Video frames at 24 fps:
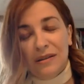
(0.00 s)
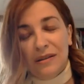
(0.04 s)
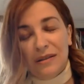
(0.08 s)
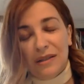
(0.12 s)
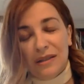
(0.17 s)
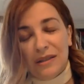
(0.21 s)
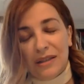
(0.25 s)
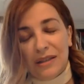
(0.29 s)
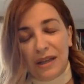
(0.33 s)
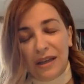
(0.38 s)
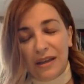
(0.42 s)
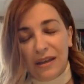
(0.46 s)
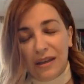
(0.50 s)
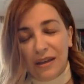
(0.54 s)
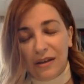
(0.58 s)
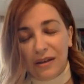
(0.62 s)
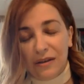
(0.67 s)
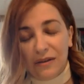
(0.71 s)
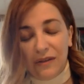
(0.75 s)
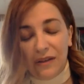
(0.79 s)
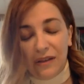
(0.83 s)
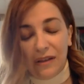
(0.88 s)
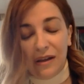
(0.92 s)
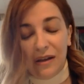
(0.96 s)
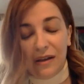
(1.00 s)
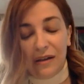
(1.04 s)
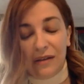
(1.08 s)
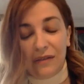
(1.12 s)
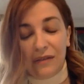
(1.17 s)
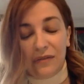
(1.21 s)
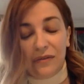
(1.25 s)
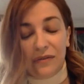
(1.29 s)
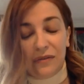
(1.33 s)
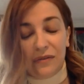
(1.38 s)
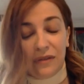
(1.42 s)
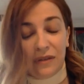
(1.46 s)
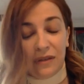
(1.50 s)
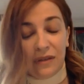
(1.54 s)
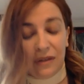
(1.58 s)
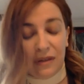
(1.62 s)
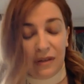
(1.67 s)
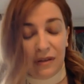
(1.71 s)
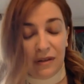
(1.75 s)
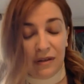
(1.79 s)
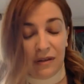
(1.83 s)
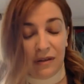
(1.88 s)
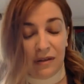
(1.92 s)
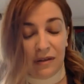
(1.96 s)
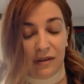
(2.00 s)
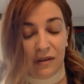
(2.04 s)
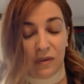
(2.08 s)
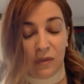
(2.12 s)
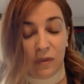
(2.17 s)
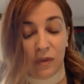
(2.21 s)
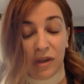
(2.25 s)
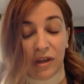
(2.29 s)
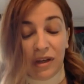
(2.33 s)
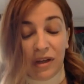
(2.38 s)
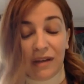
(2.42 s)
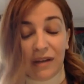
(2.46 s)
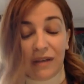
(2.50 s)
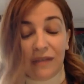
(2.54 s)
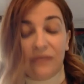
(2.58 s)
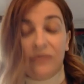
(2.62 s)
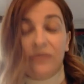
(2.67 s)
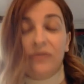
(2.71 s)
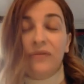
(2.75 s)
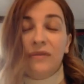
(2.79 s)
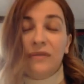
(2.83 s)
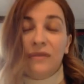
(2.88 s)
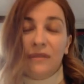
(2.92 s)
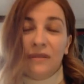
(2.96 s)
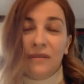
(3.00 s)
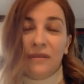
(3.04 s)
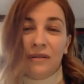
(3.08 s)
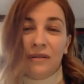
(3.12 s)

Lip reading: the taking of a life? What if,